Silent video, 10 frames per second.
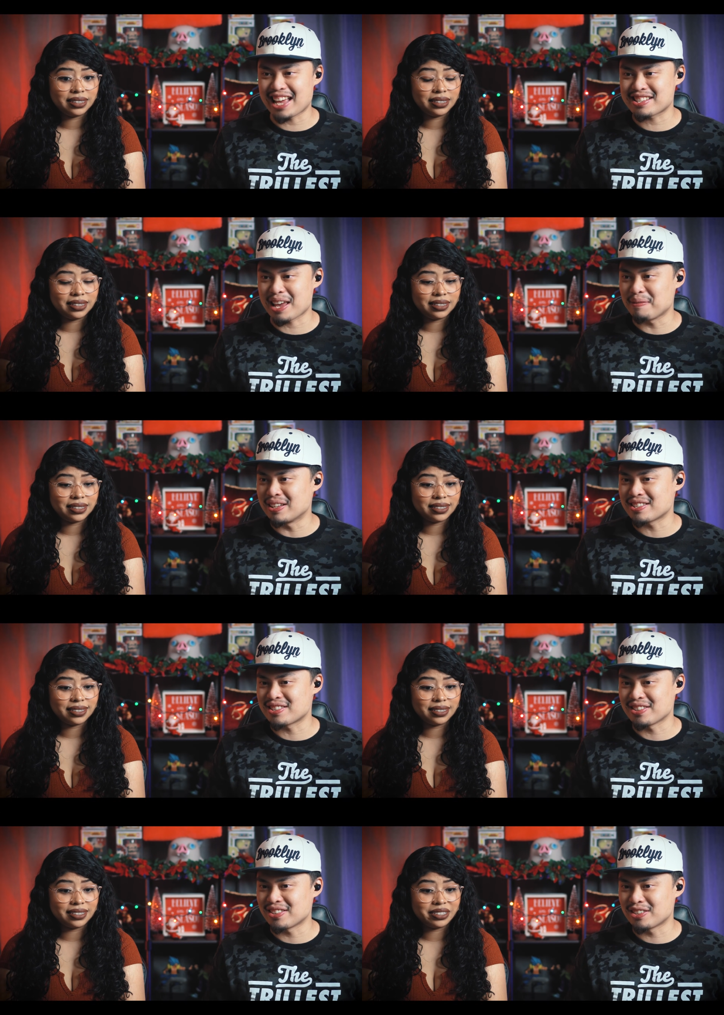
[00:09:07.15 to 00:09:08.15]
Speaker 1: can't escape
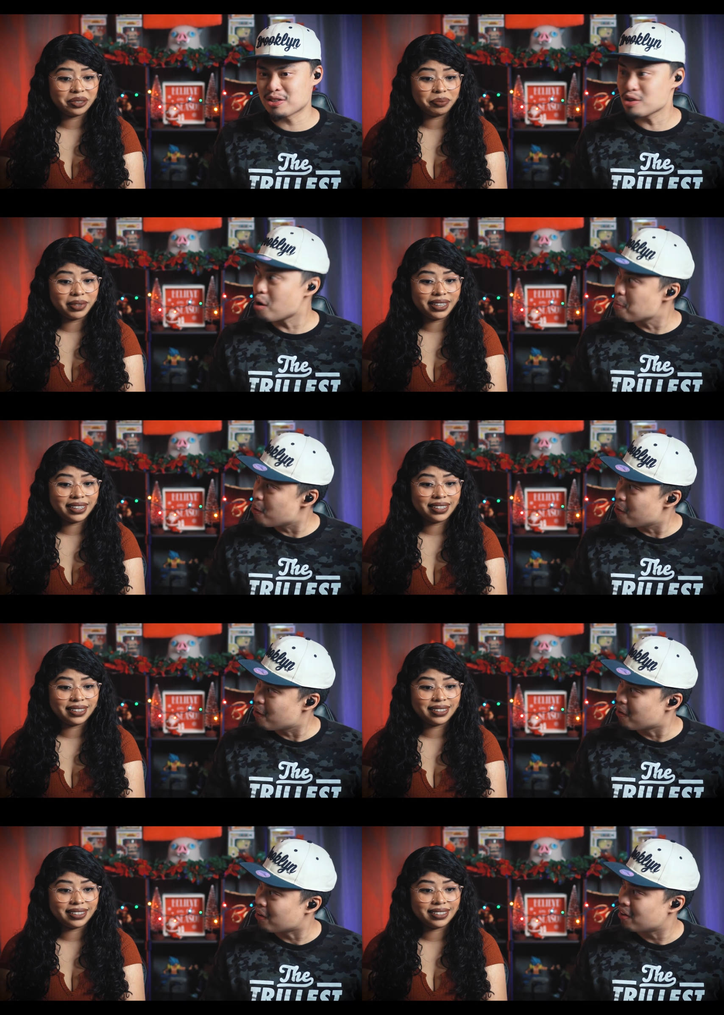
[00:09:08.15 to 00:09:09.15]
these two. Oh, There's no man.
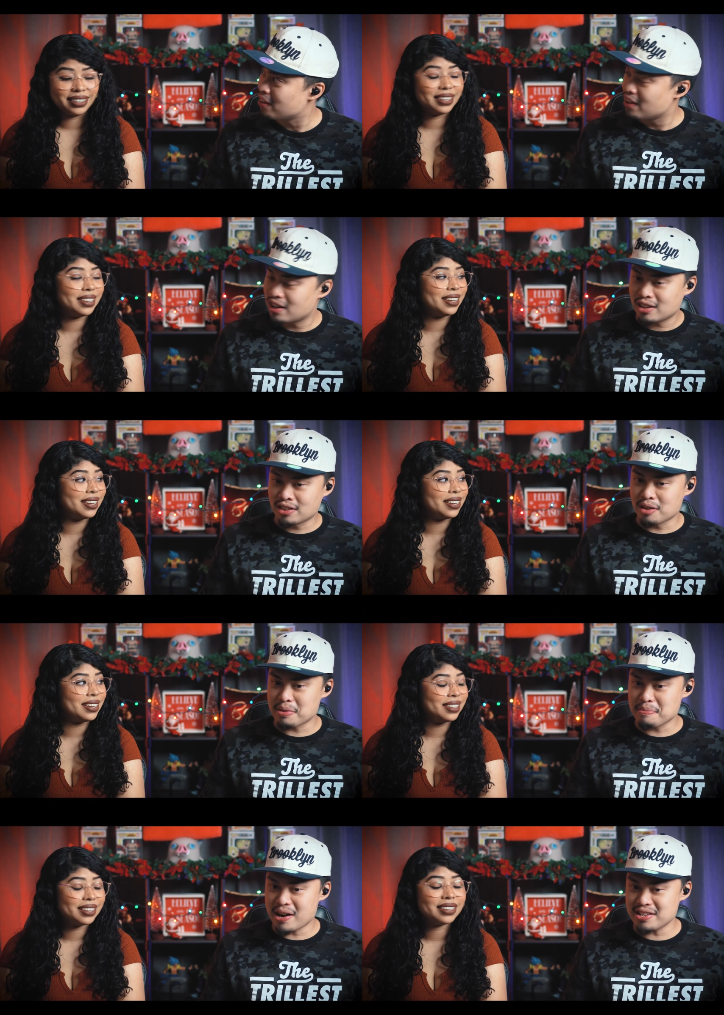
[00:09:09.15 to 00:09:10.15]
more. Yeah. No
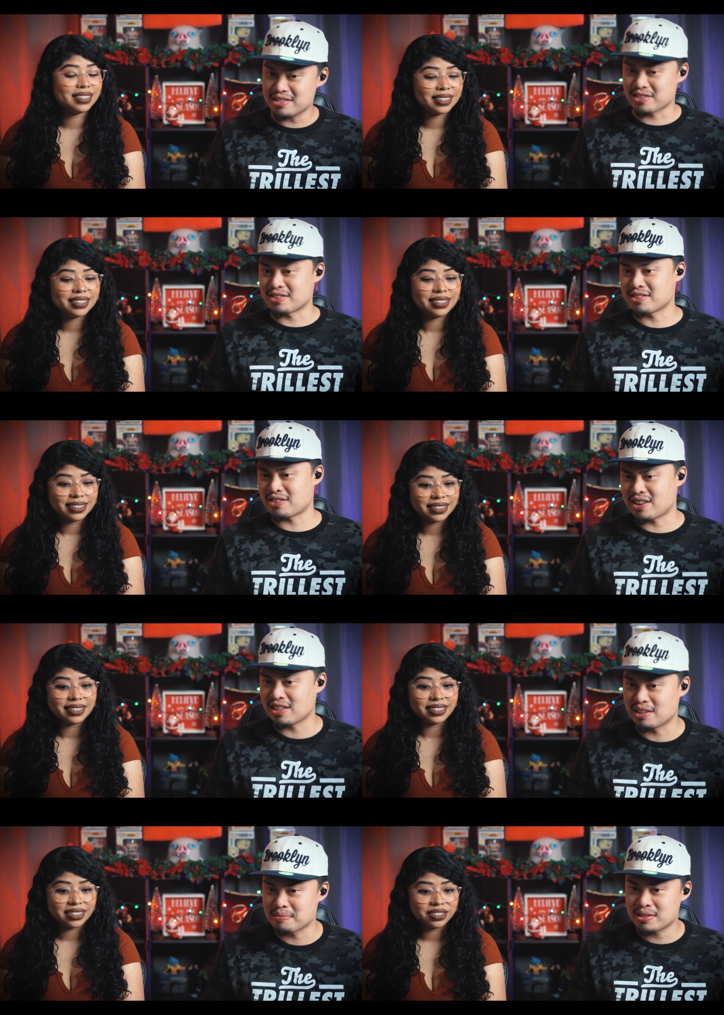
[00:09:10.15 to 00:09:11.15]
more monsters
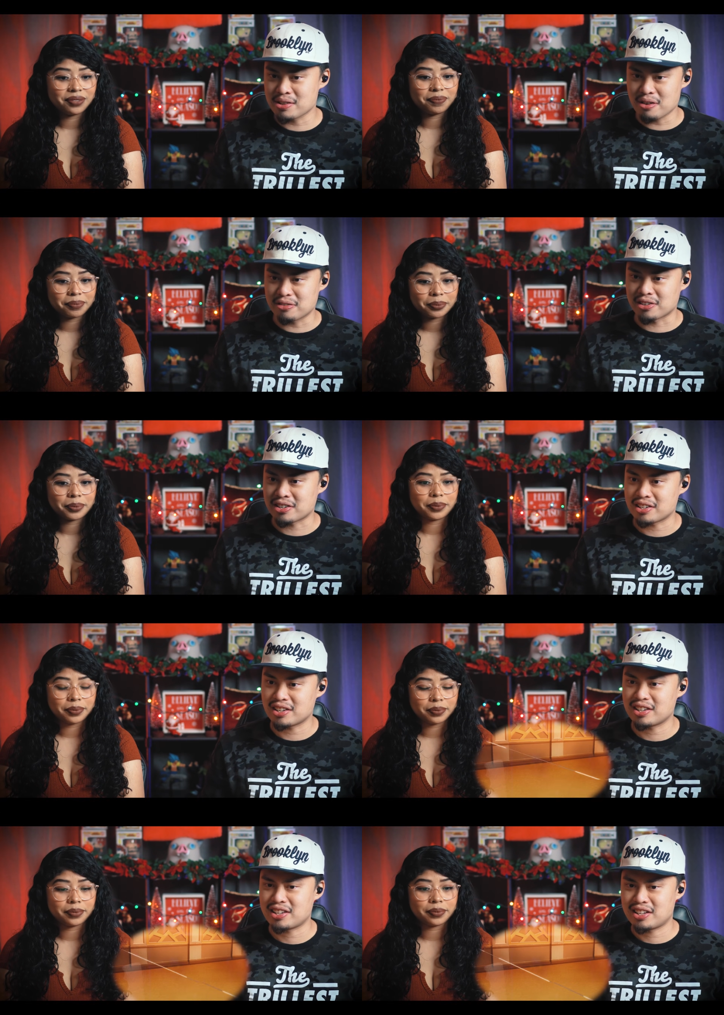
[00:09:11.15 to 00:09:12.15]
around him. It's over.
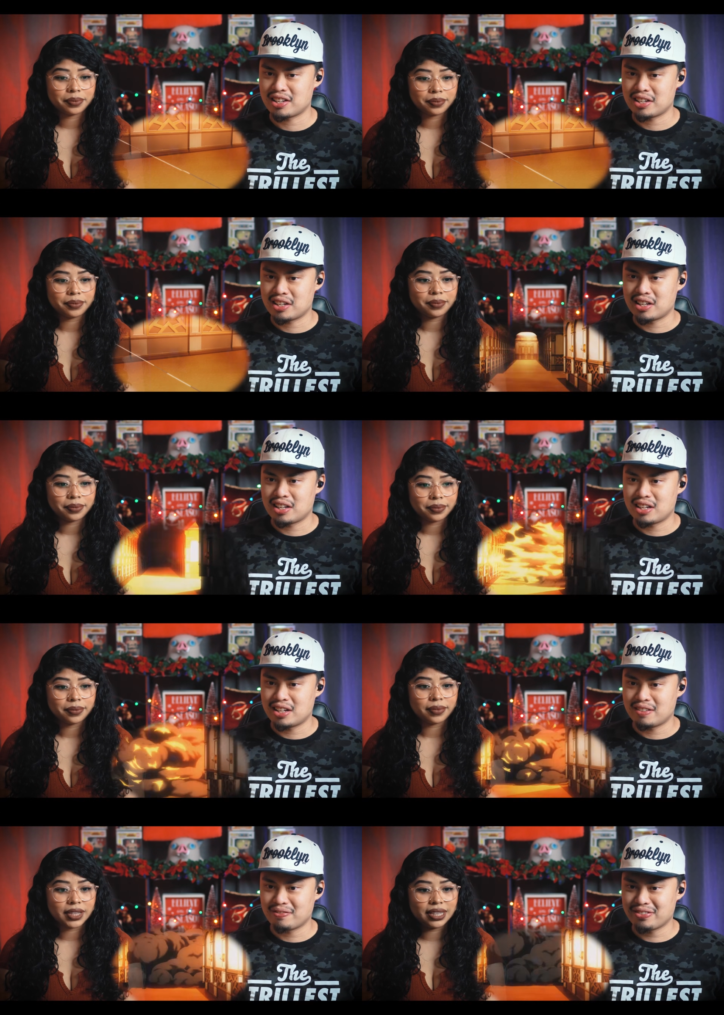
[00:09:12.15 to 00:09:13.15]

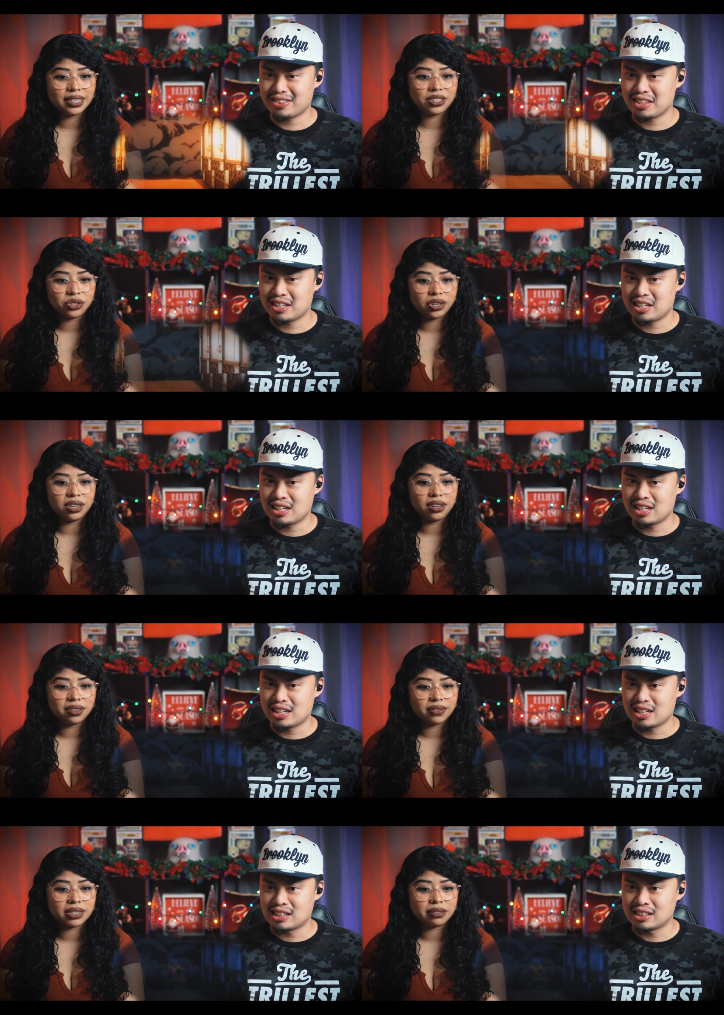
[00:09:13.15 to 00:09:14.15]
Speaker 2: They destroyed
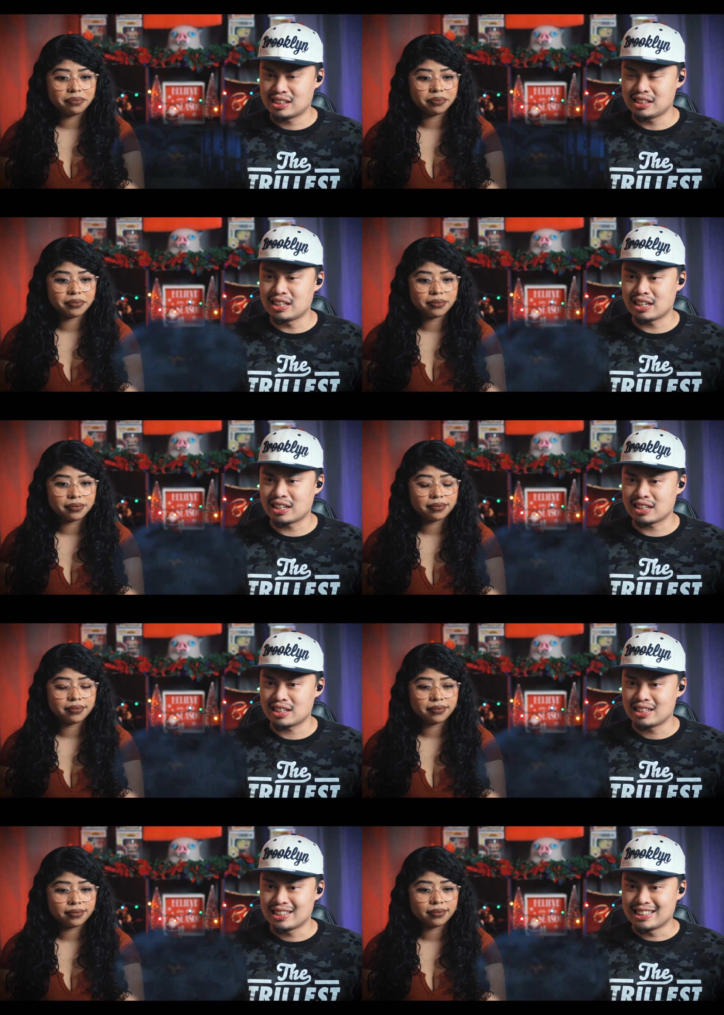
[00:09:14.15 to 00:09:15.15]
all of them.
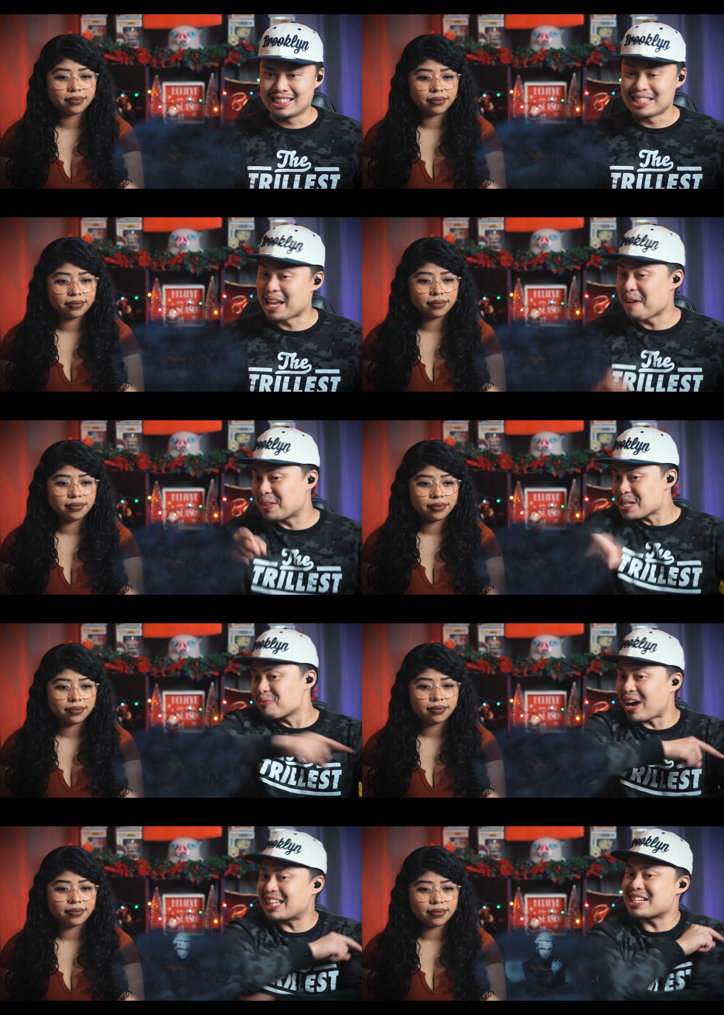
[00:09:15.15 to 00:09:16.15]
Speaker 1: Yeah. Damn,
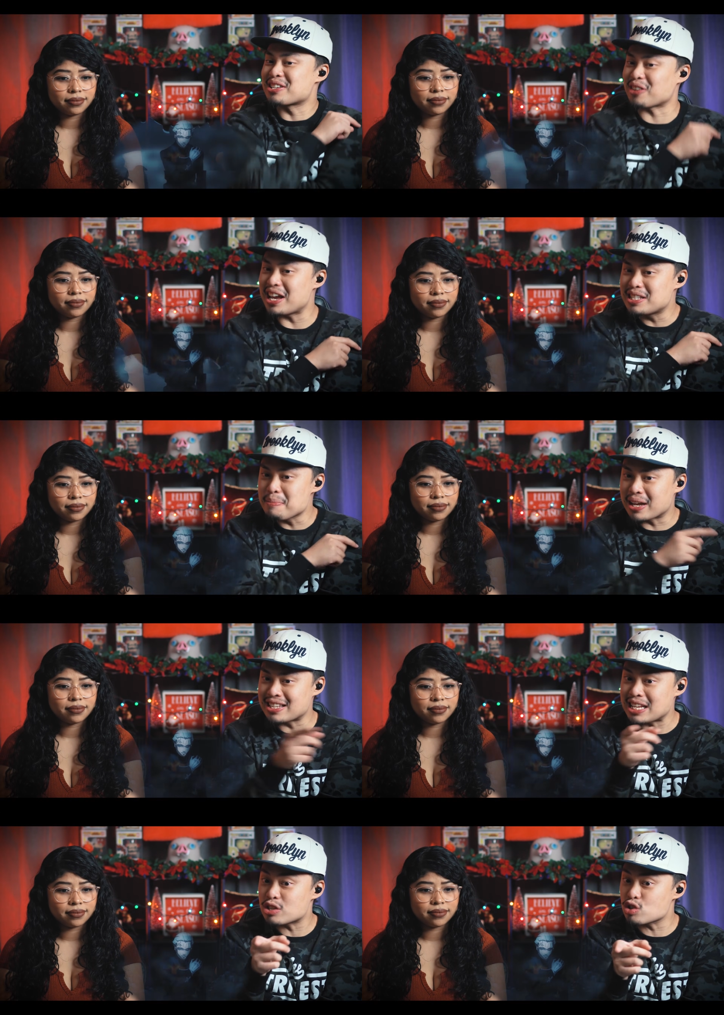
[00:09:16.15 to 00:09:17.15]
this fight is crazy
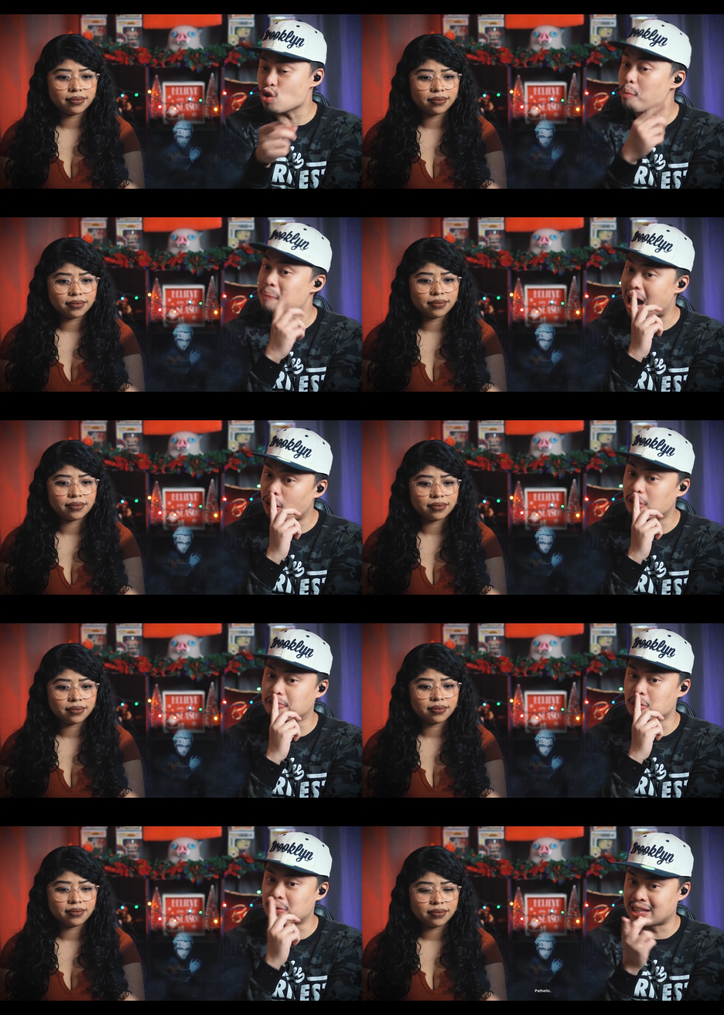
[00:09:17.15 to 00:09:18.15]
because he's so
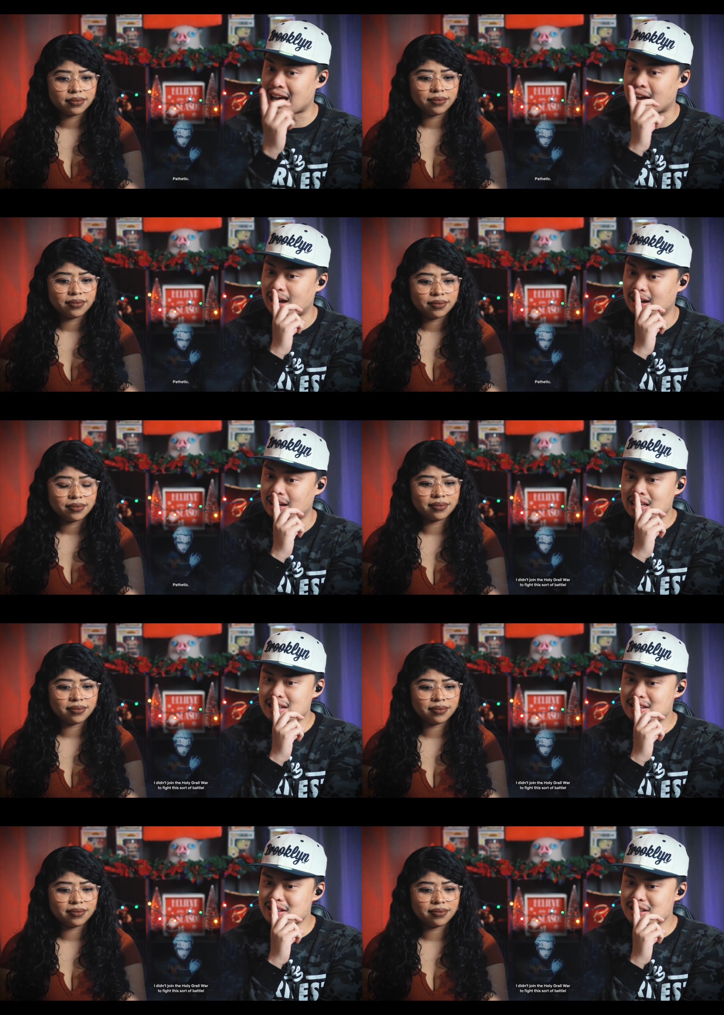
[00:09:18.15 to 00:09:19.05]
powerful with that. He's